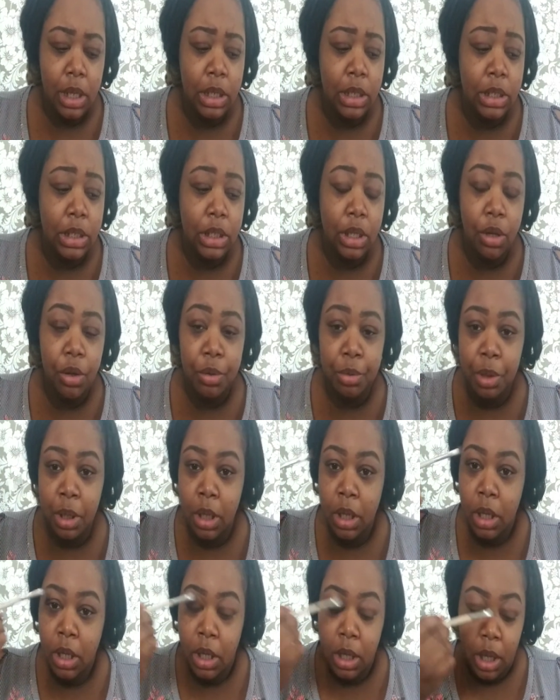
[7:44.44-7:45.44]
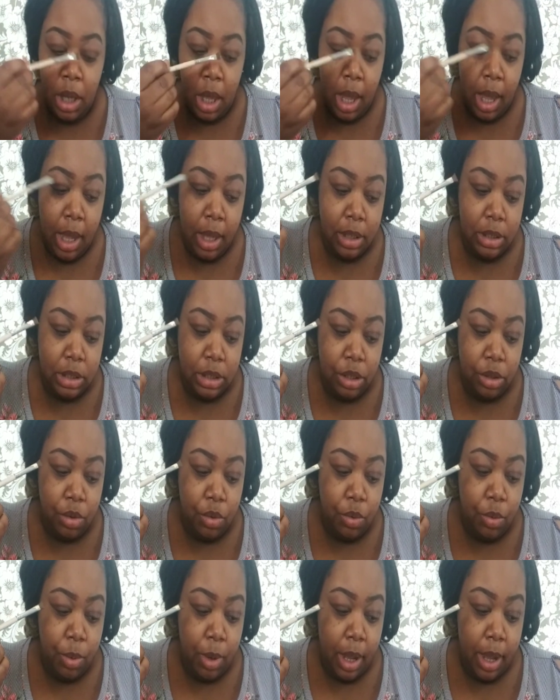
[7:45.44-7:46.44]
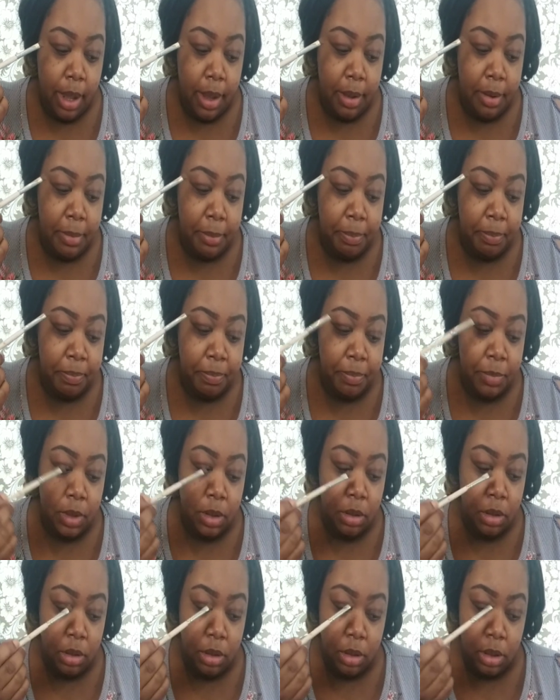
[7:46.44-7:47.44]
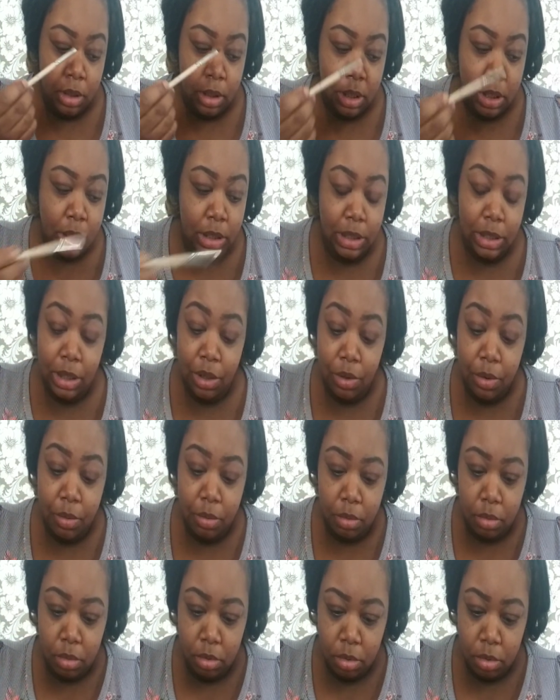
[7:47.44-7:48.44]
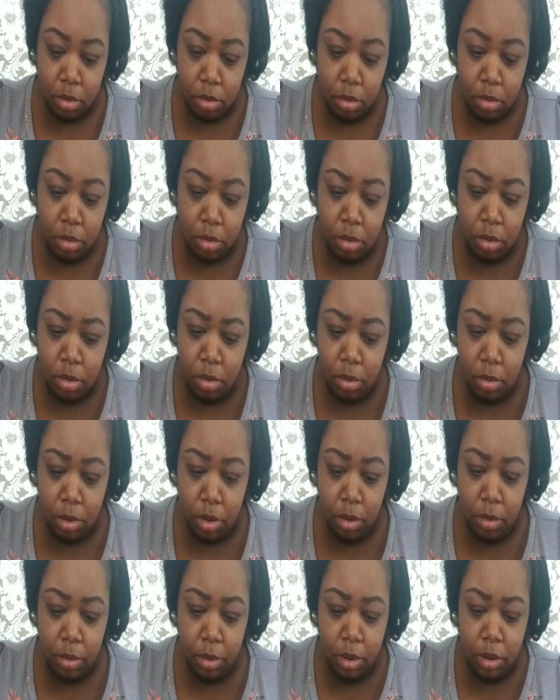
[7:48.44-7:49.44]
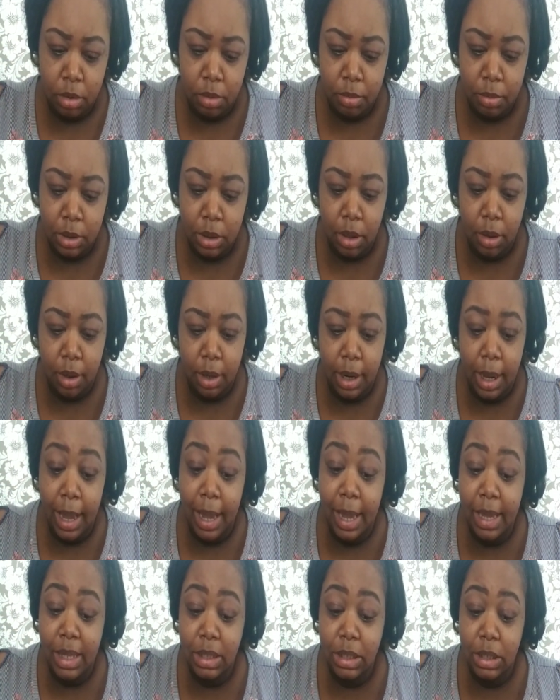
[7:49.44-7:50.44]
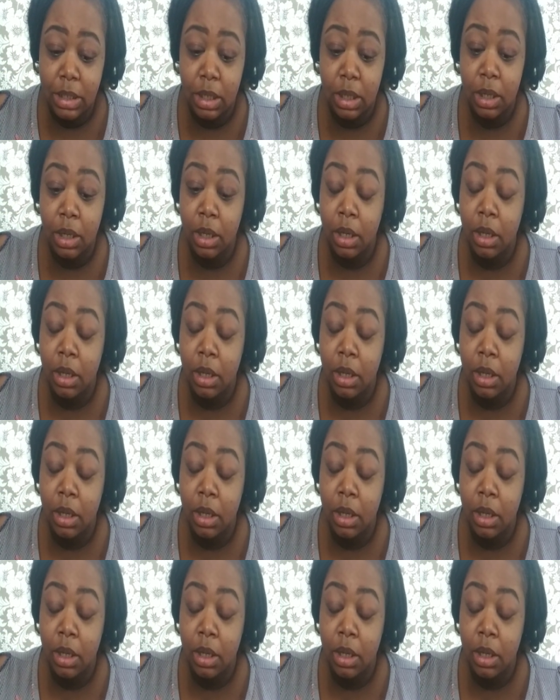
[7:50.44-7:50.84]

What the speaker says: So to conceal, oh Lord, I'm sorry. I had to